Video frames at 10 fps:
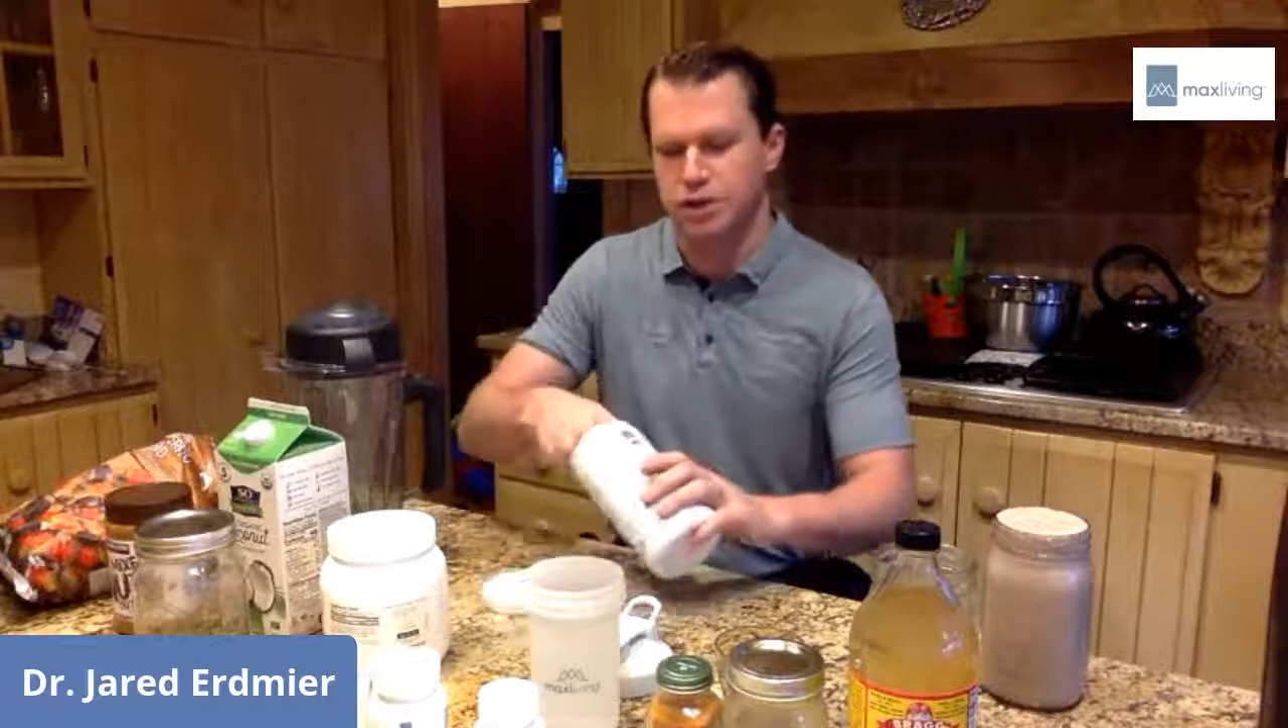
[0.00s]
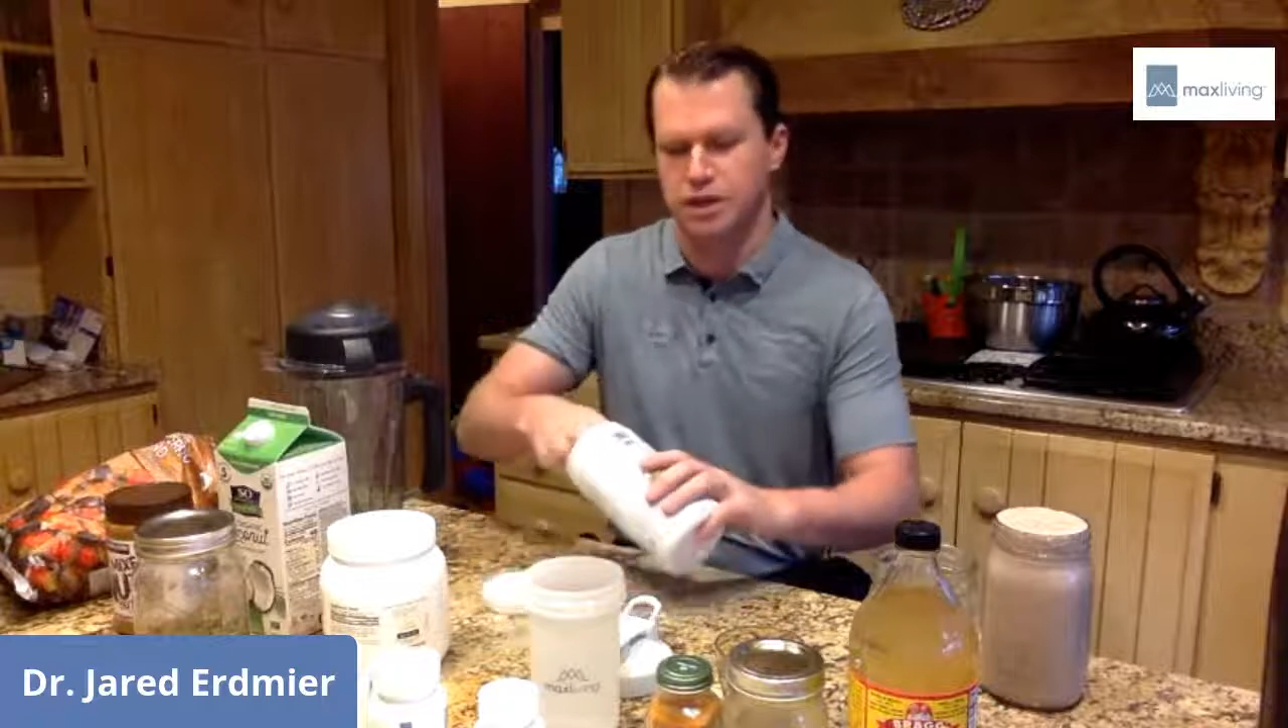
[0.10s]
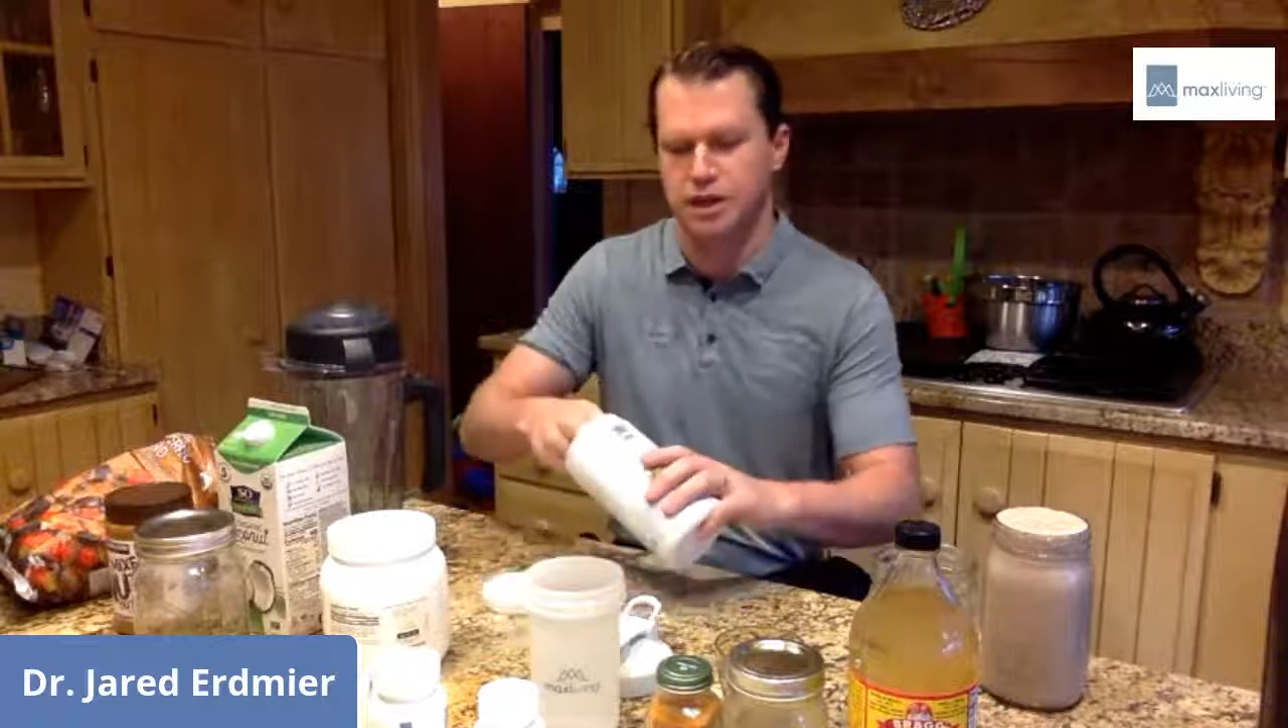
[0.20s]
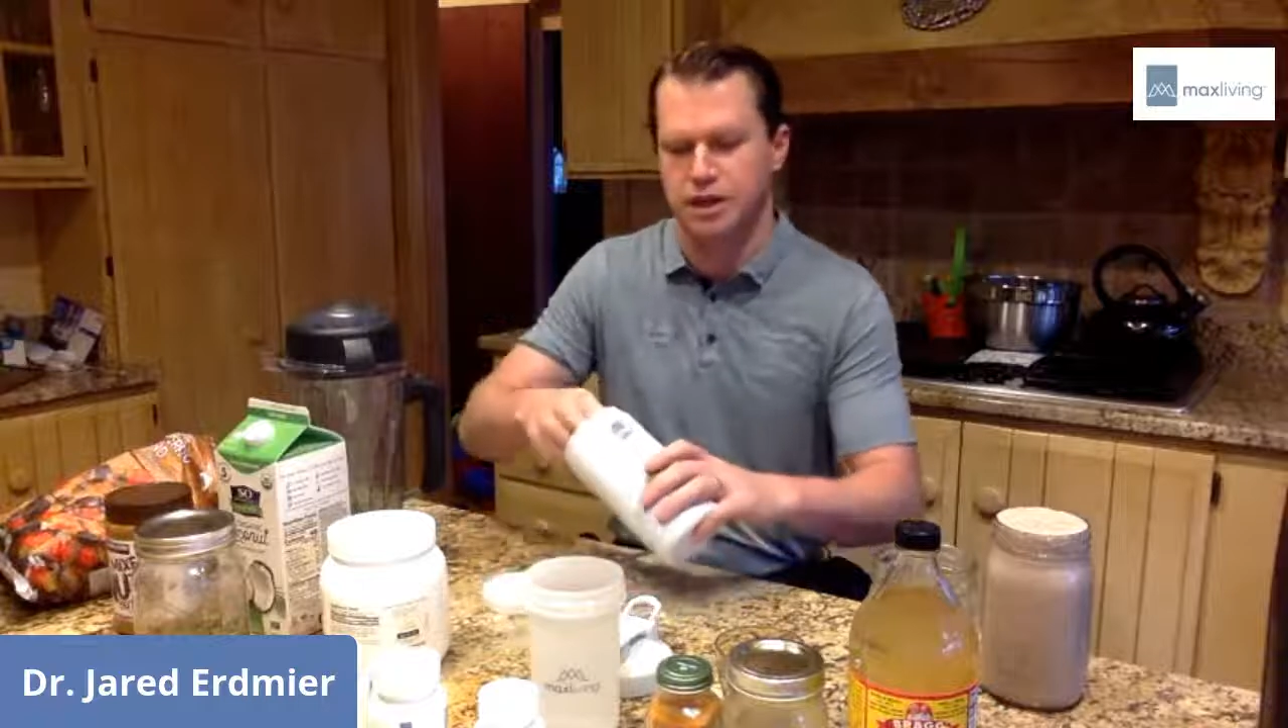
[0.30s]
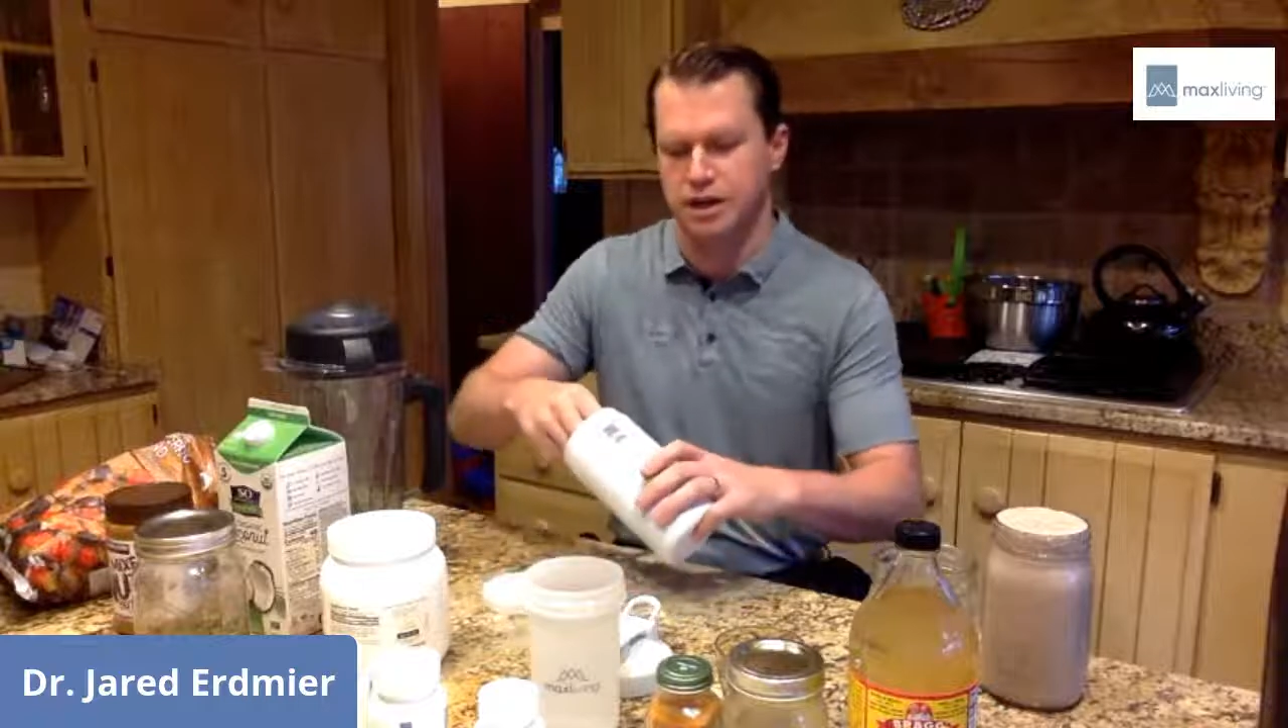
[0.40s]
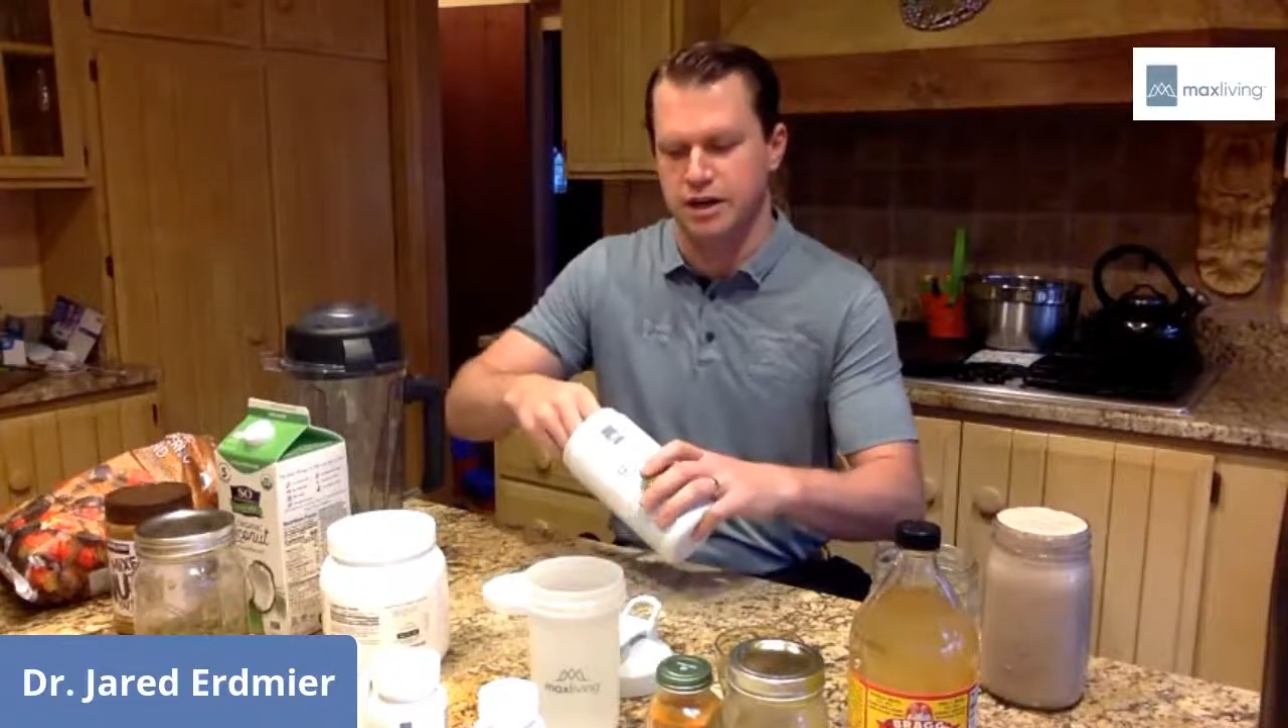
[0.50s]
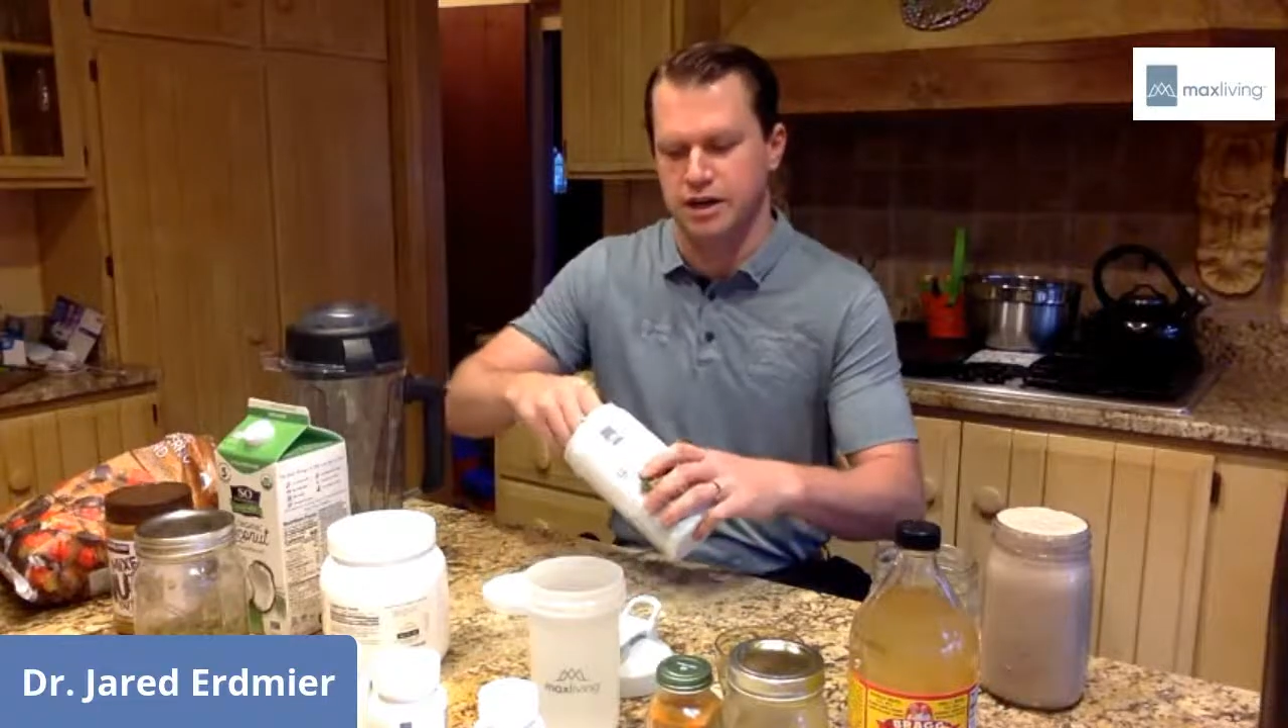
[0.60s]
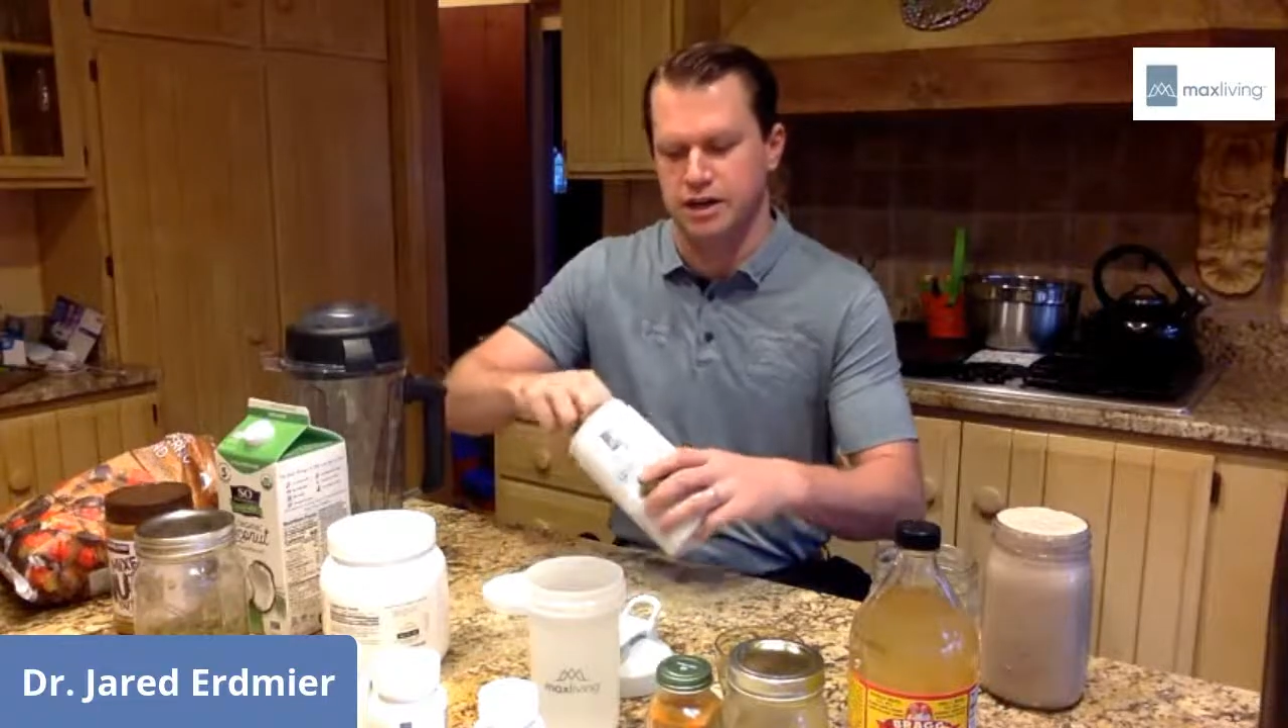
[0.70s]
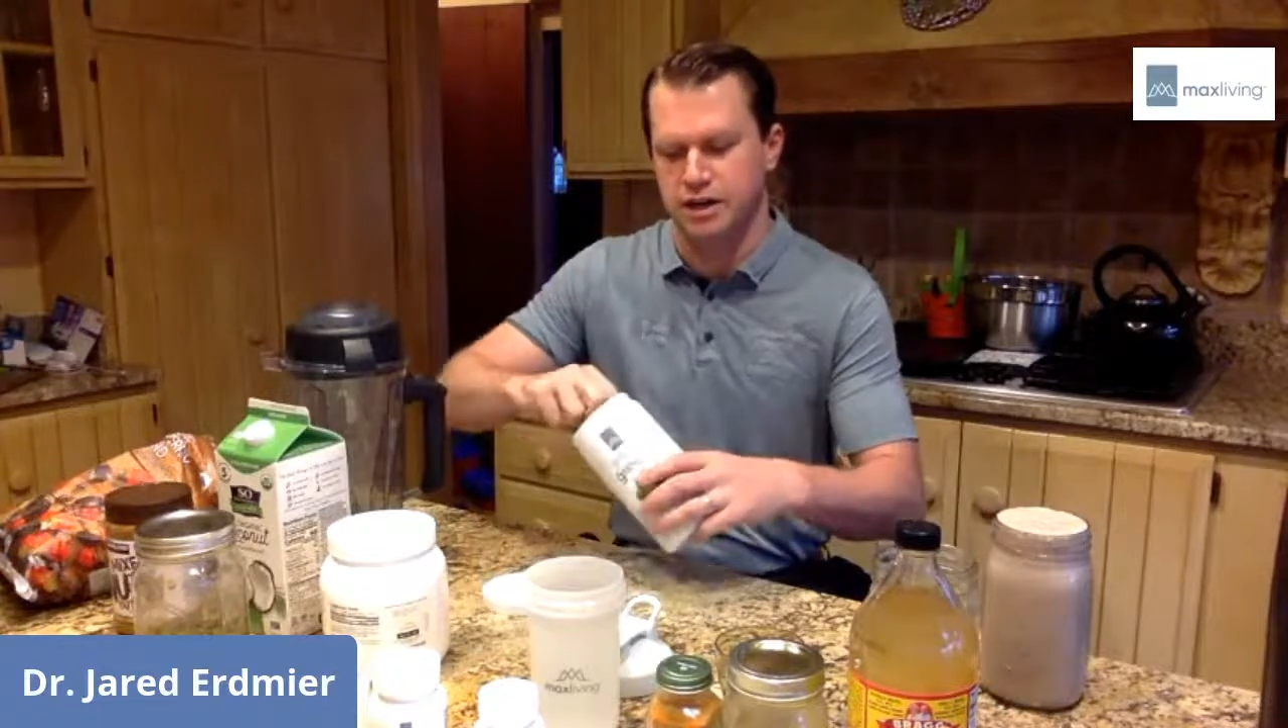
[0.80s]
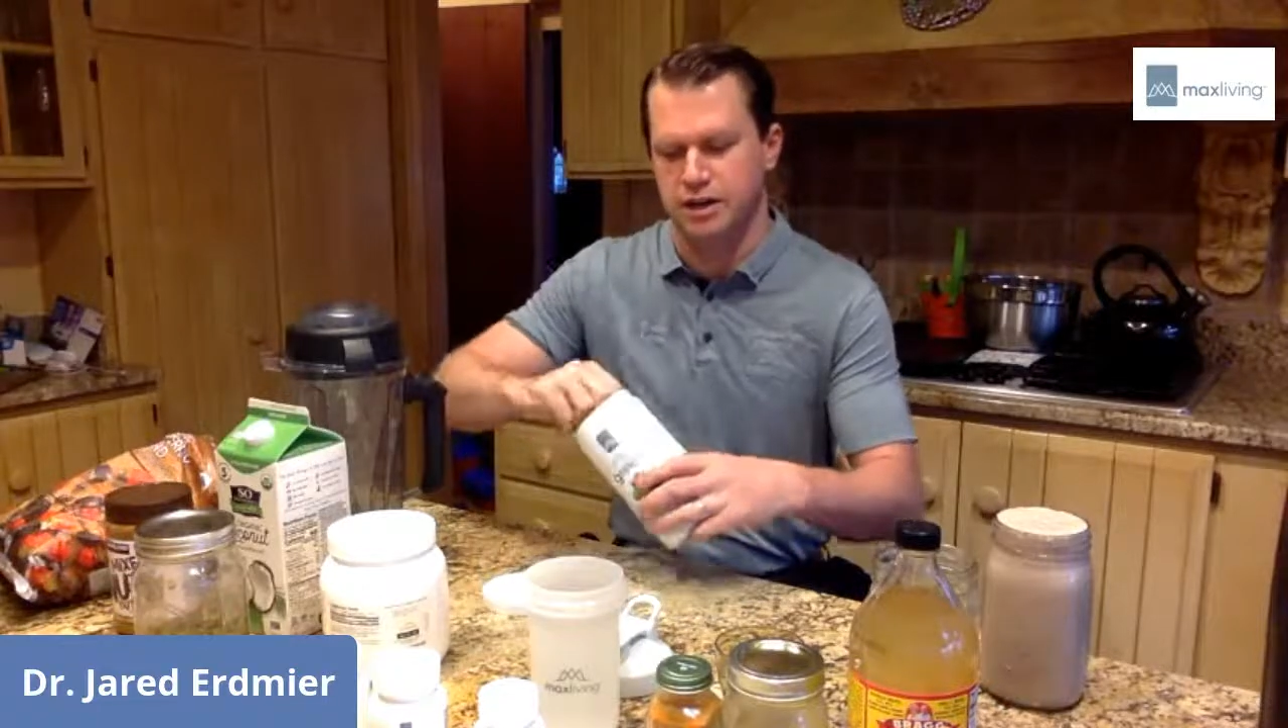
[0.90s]

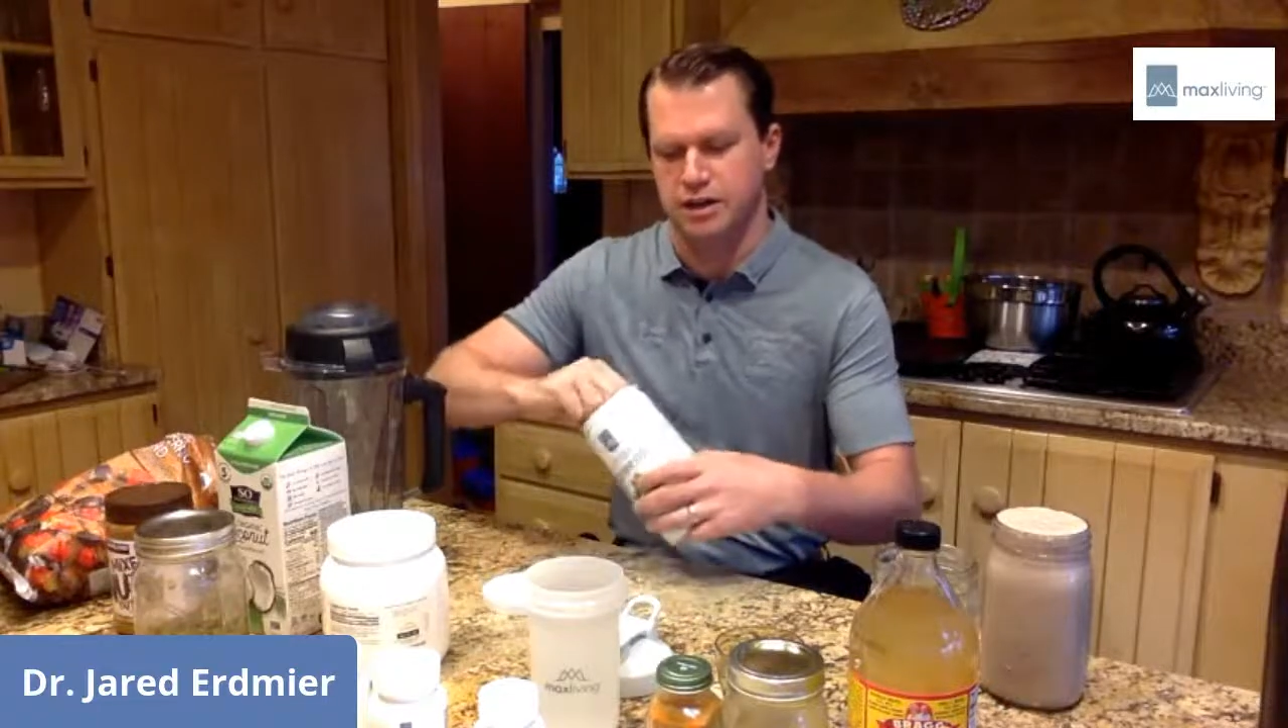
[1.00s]
the